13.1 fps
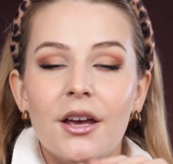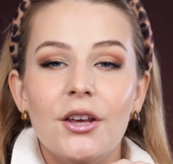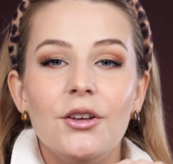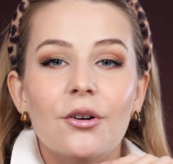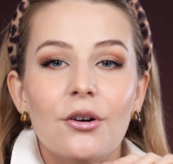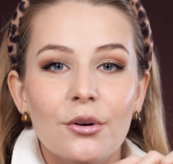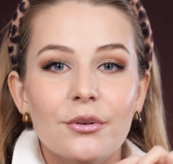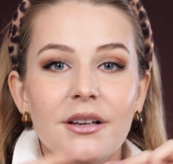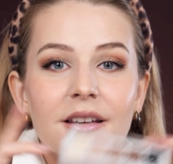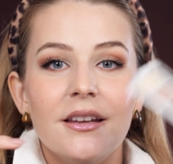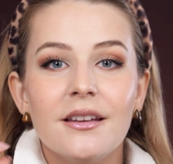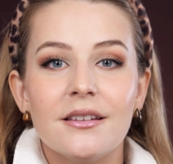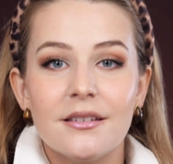you only
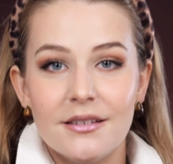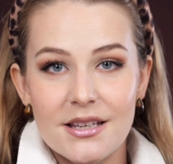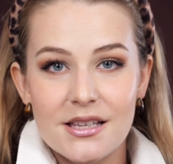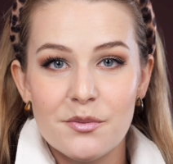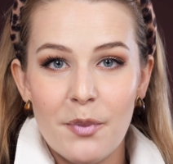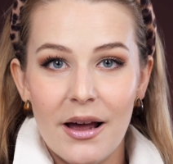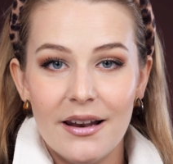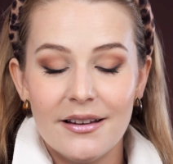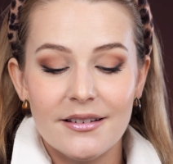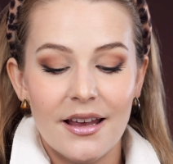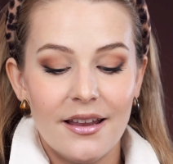need this palette